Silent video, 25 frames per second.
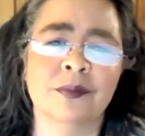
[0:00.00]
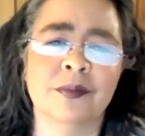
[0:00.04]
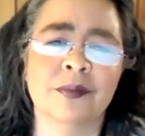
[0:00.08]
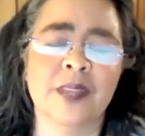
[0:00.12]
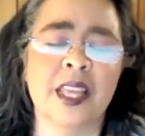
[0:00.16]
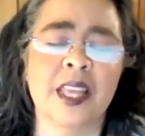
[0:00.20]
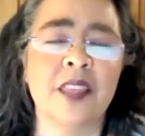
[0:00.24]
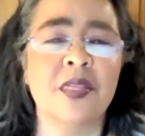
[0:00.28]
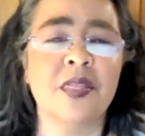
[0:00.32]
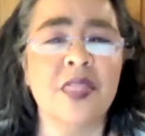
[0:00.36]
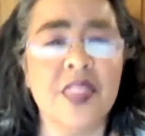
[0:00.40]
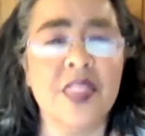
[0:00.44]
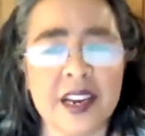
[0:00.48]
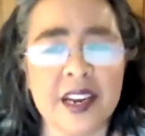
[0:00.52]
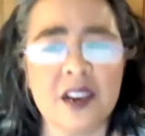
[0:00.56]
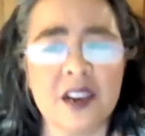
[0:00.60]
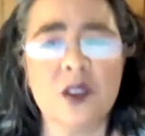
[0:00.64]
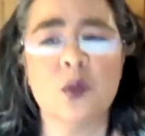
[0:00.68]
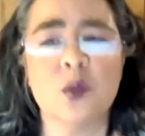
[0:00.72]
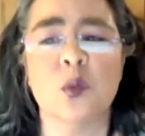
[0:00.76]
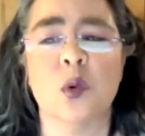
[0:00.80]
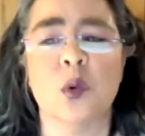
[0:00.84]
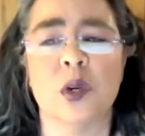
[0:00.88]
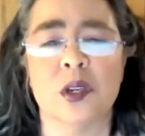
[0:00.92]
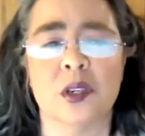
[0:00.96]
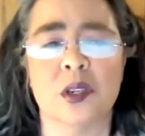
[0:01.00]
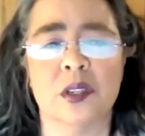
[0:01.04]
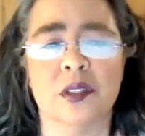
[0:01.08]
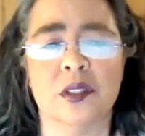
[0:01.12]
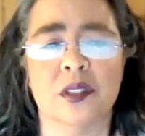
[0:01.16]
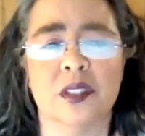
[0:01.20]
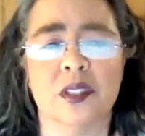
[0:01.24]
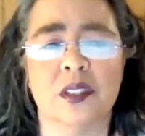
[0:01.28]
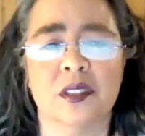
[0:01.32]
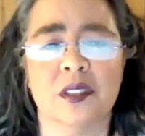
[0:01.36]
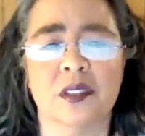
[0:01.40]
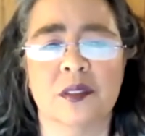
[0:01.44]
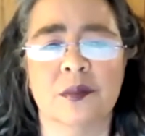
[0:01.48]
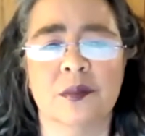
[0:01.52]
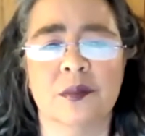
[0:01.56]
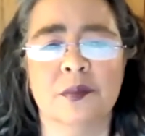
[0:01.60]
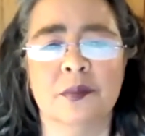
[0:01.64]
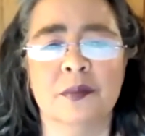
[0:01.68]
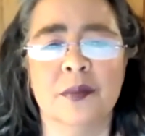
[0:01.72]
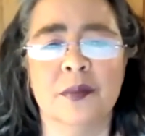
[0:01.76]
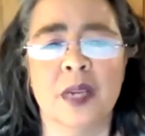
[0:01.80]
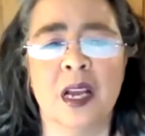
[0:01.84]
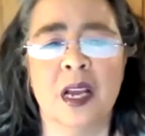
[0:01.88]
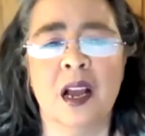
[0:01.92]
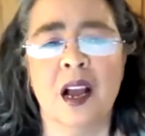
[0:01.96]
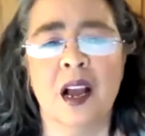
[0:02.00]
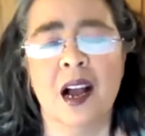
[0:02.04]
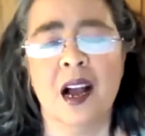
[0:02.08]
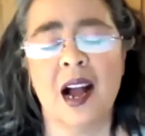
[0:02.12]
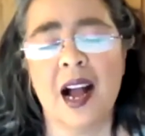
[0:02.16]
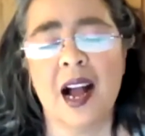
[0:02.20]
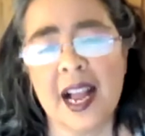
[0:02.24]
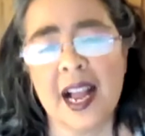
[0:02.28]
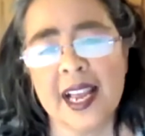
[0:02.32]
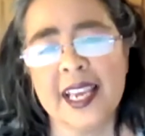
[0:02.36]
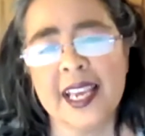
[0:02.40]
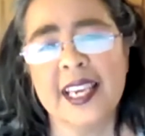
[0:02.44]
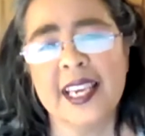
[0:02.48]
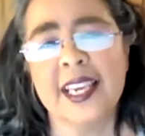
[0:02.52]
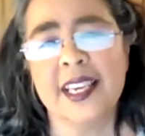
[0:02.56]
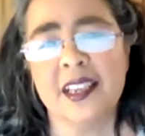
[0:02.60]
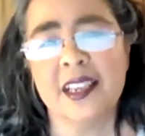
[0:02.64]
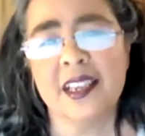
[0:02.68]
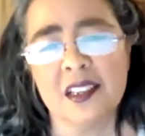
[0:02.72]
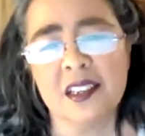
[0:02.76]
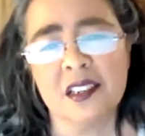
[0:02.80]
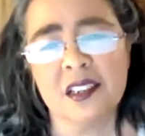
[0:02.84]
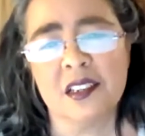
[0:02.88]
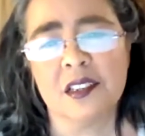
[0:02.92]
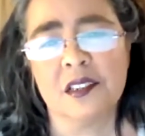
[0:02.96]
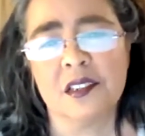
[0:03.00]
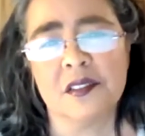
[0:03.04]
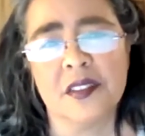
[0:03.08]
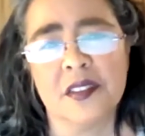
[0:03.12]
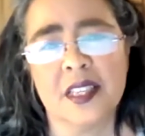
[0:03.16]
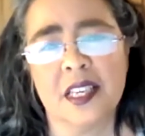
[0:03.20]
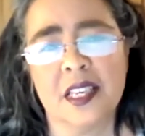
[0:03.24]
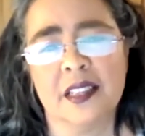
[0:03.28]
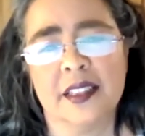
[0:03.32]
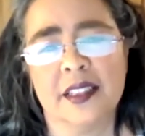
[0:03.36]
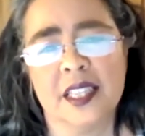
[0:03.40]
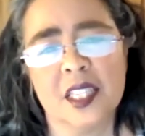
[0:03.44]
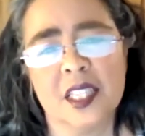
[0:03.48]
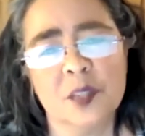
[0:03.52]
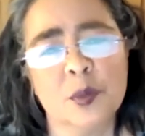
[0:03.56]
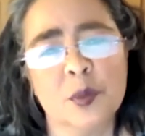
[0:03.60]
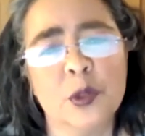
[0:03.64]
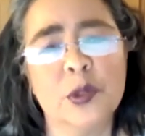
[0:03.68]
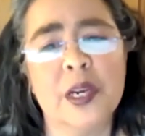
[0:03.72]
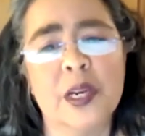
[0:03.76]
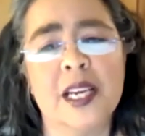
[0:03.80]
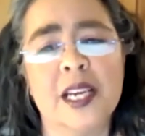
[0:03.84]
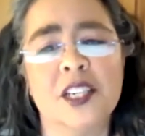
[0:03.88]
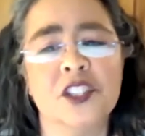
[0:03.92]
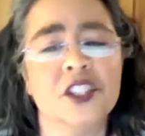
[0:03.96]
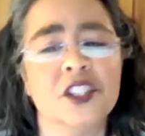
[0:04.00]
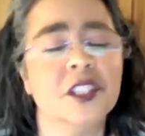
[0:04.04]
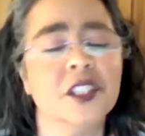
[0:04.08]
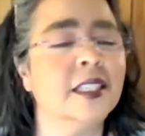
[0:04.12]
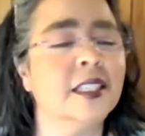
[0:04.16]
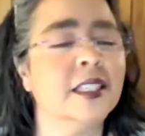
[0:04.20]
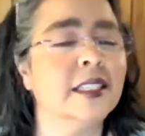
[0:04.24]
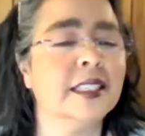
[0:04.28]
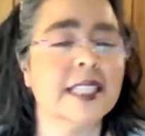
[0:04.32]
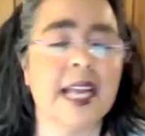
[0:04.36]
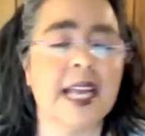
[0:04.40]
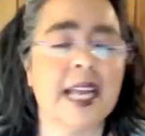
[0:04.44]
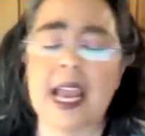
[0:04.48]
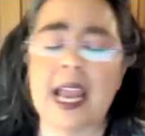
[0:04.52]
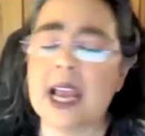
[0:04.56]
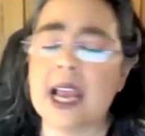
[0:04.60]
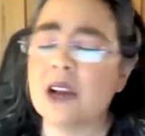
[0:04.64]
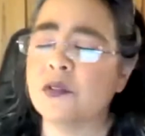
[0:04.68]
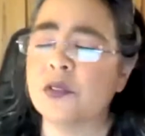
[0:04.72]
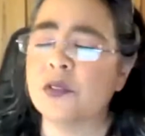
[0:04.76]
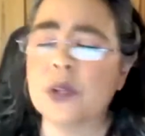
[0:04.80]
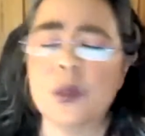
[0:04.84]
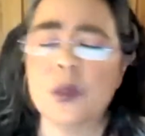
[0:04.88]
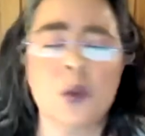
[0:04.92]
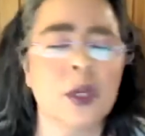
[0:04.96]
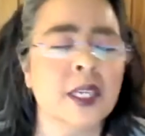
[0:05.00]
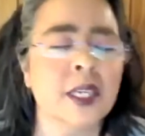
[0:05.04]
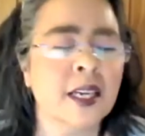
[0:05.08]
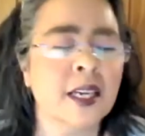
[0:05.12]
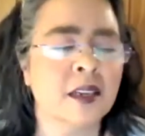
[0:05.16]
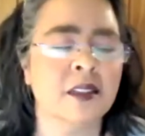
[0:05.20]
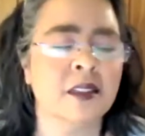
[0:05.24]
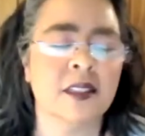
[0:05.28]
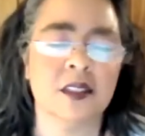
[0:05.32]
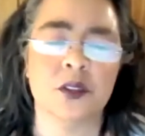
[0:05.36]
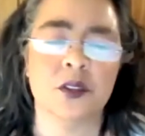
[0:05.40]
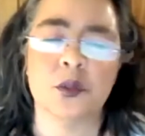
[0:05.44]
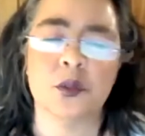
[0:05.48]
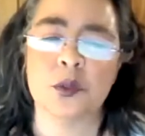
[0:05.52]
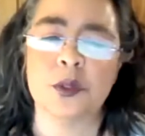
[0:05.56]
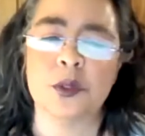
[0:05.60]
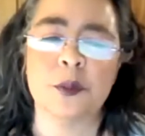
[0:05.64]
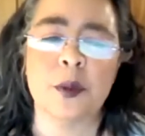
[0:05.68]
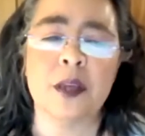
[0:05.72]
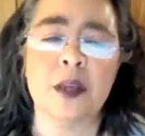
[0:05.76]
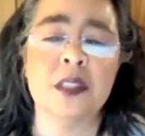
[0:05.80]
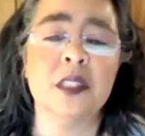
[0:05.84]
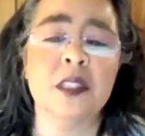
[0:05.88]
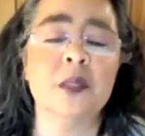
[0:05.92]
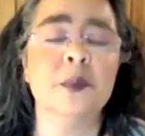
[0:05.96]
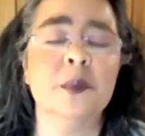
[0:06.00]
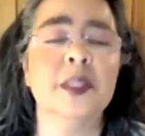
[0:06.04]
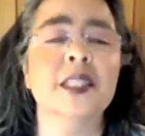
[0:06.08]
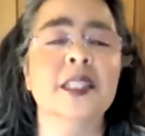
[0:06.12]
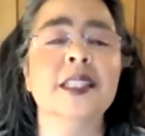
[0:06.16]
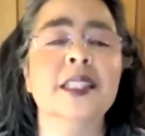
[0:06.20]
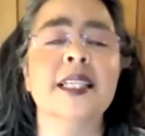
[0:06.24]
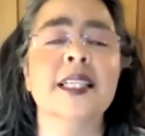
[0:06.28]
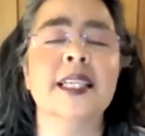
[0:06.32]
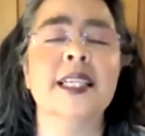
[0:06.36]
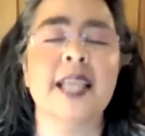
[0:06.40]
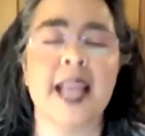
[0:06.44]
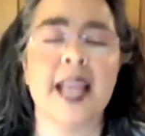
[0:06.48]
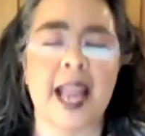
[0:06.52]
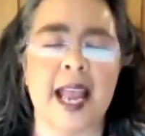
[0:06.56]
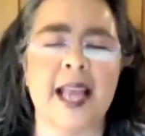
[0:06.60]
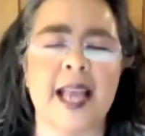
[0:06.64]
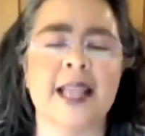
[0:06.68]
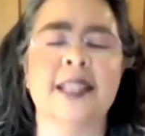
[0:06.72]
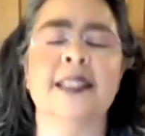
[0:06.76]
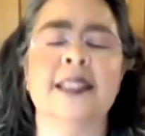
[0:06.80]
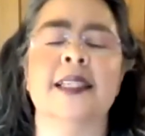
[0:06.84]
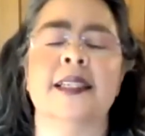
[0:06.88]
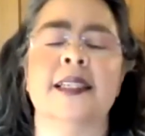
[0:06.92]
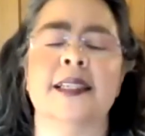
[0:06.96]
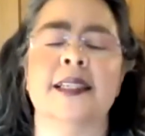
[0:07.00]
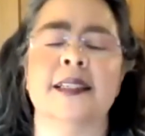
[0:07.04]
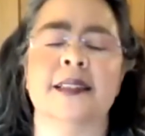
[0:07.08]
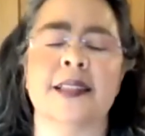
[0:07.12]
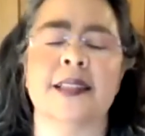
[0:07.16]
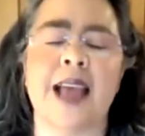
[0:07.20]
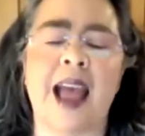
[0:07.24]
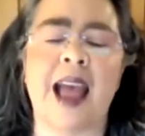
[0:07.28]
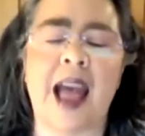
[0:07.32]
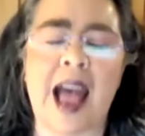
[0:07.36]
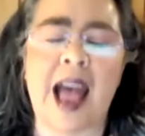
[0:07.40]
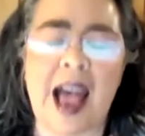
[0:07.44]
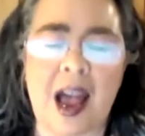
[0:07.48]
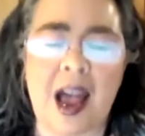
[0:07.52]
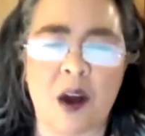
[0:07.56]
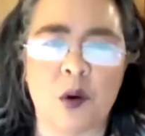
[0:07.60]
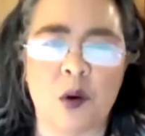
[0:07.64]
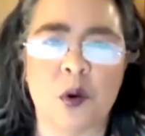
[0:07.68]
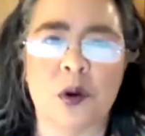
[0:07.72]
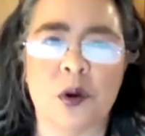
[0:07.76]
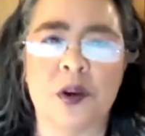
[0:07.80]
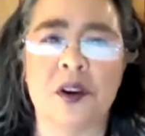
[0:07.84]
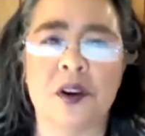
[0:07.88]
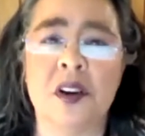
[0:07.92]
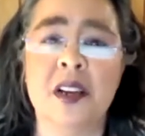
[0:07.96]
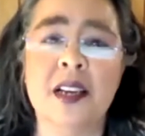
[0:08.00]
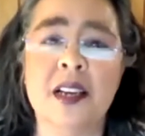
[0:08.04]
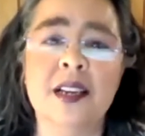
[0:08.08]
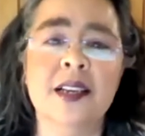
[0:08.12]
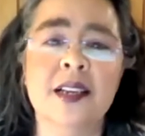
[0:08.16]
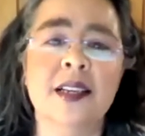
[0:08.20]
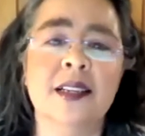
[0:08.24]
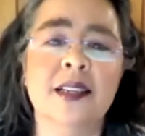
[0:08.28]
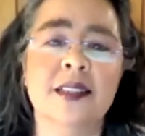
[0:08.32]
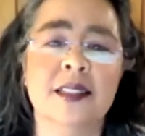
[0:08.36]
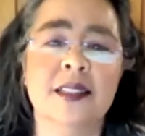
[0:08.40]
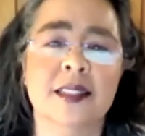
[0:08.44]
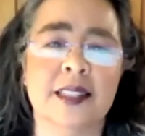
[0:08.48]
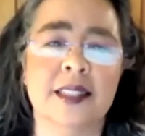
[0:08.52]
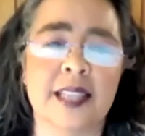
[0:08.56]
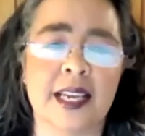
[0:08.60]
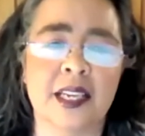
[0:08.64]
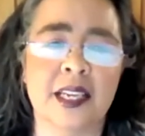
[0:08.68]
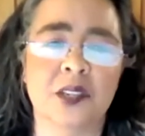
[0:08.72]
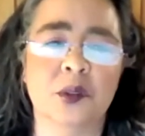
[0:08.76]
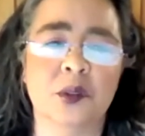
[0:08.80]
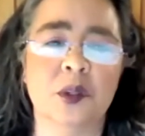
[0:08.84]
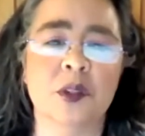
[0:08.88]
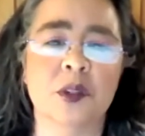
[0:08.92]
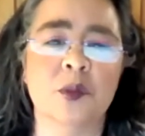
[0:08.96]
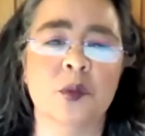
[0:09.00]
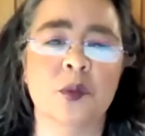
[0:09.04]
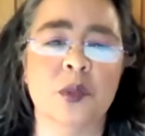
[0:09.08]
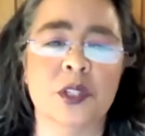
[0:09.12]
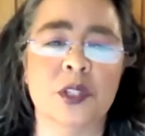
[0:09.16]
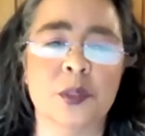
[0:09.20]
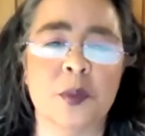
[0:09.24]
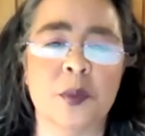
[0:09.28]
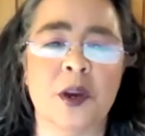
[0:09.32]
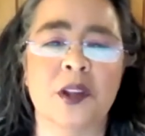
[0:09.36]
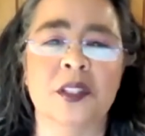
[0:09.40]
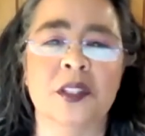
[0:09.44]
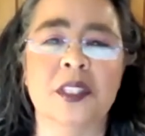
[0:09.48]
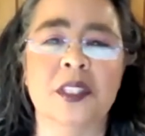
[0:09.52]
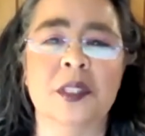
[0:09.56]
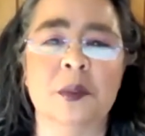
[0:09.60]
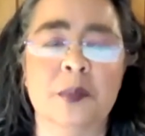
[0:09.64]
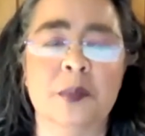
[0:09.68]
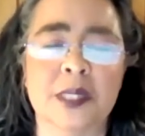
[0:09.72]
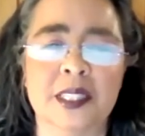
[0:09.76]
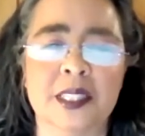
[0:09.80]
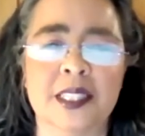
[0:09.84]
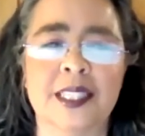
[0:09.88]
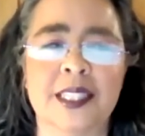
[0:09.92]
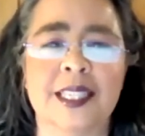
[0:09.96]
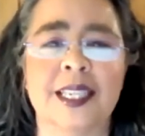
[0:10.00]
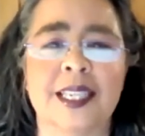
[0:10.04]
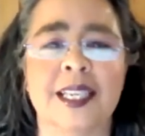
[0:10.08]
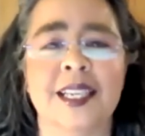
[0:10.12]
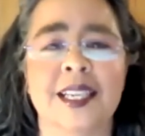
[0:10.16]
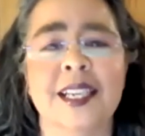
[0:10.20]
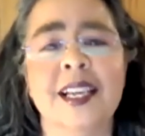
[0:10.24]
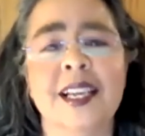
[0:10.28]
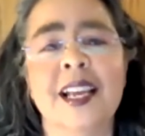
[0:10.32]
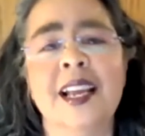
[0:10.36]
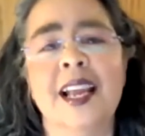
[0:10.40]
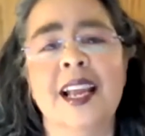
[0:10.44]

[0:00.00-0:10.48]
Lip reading: In their words, I hear that liberation is everyone else's responsibility and it is our sacred responsibility.